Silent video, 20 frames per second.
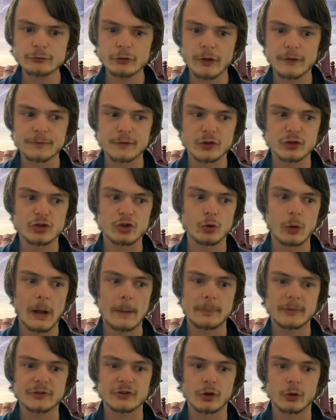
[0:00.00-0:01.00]
the first 2
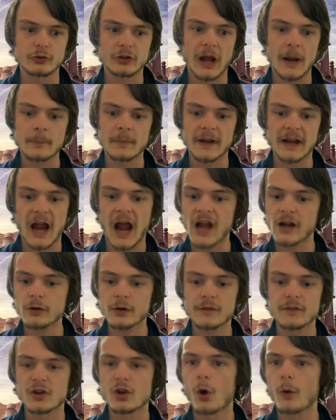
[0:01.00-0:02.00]
episodes, I'm like, I don't
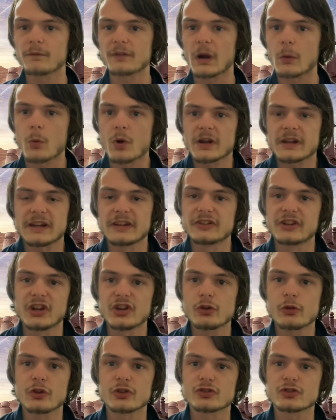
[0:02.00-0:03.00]
even know if I want to
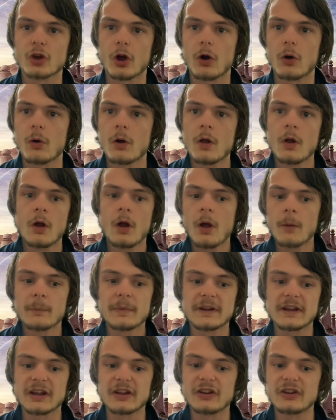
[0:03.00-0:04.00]
continue the show,
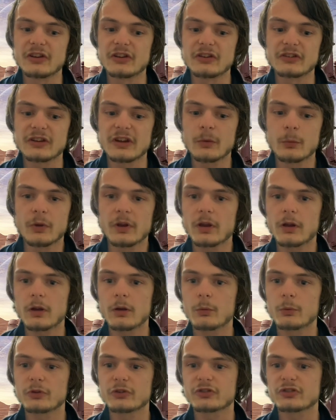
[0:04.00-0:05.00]
because it
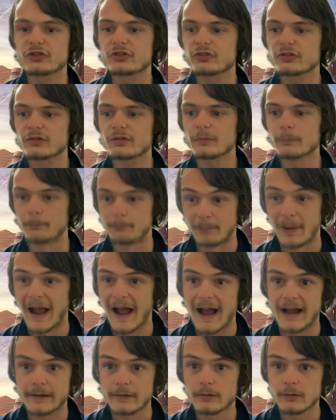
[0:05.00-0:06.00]
was
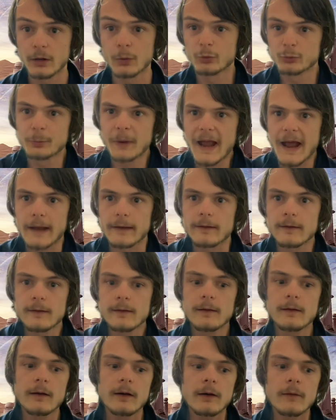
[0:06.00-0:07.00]
bad. It was bad.
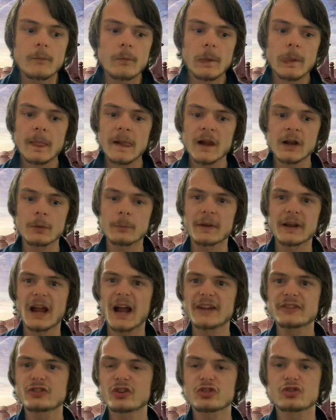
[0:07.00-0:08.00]
And I'm like,
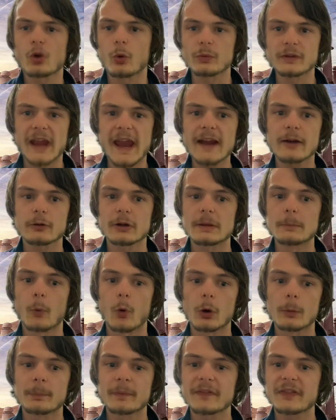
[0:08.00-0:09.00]
I just don't care
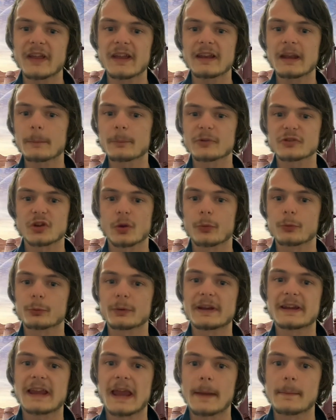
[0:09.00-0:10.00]
anymore. But then episode
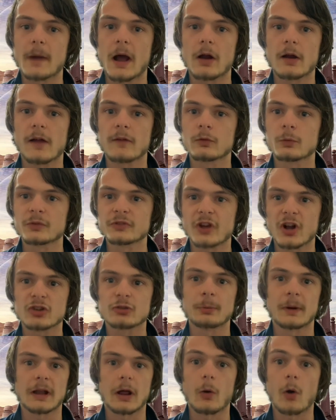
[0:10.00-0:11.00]
3 came out, everyone talked
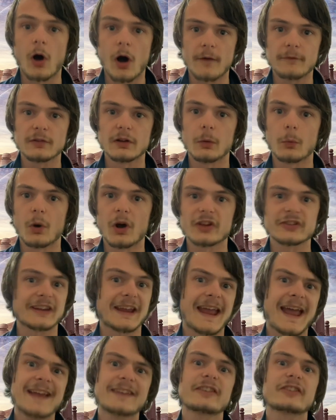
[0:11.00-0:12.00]
about how awful it was, I
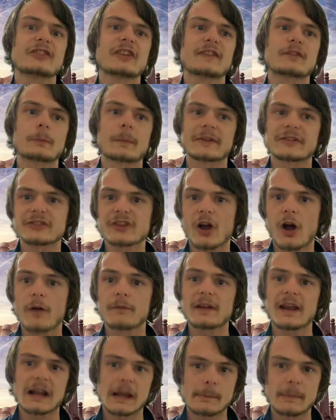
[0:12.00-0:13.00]
had to see for myself,
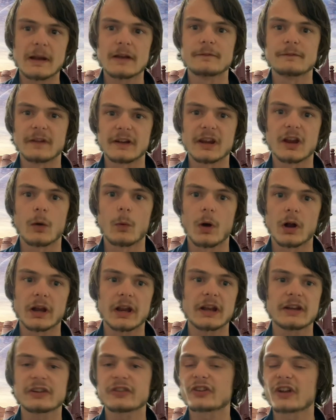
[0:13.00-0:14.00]
and I made a video on it
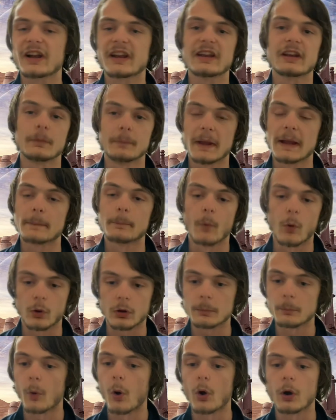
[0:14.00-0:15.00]
and decided to make more
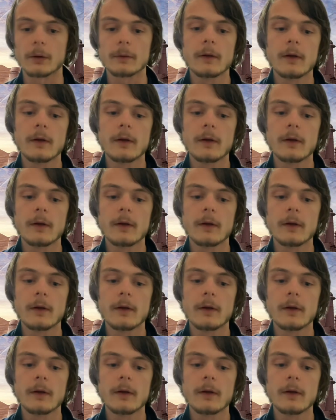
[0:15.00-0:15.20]
and more.